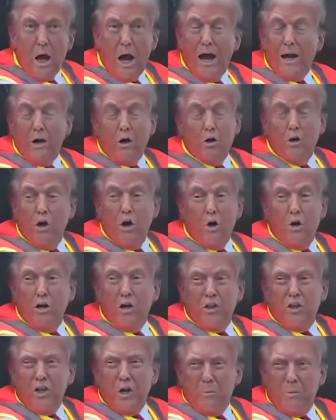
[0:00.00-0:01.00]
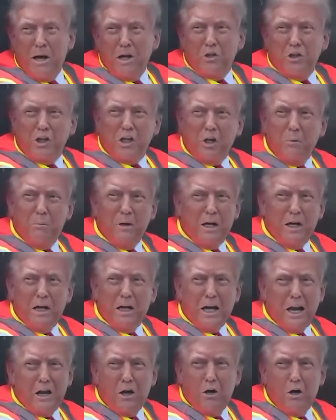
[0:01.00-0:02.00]
I don't know anything about the
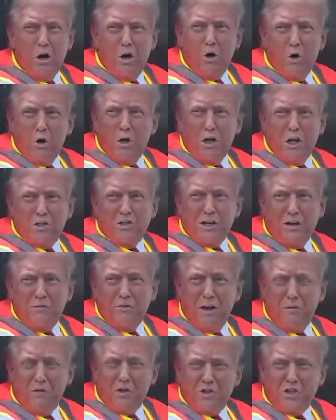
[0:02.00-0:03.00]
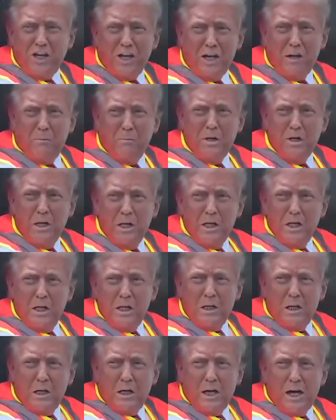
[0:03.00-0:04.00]
comedian. I don't know who he is. I've never seen him.
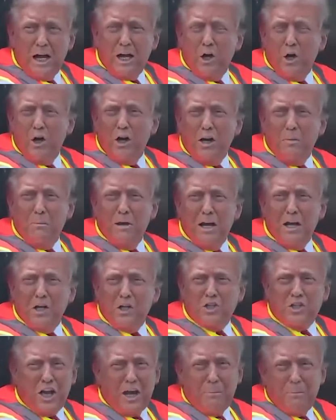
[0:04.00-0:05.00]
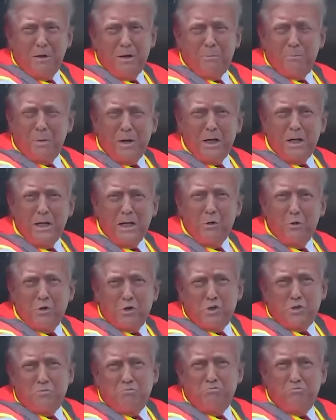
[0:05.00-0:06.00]
Uh, I heard he made a statement, but it was
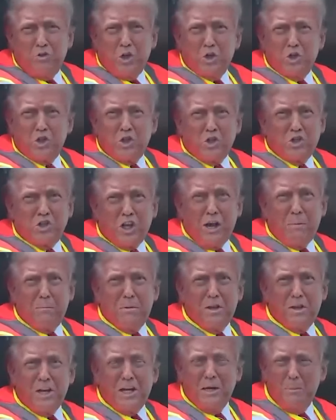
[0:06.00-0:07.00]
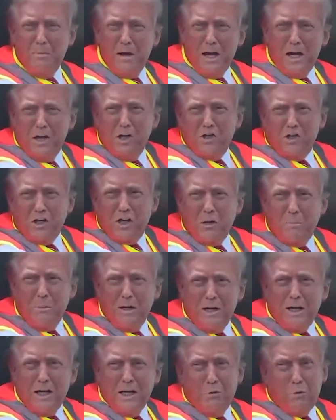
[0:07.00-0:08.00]
just a statement that he made. He's a
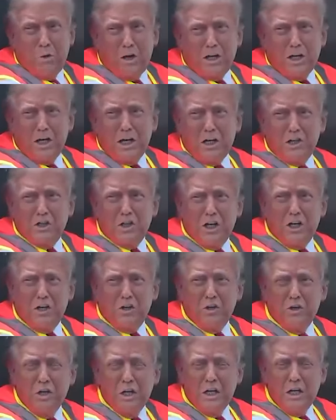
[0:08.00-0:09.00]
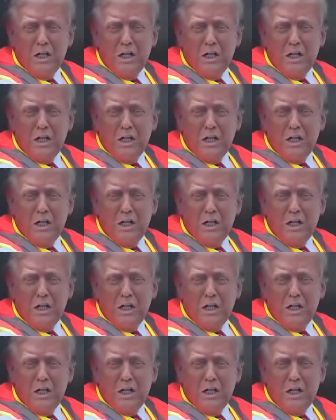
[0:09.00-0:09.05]
comedian. What can I tell you?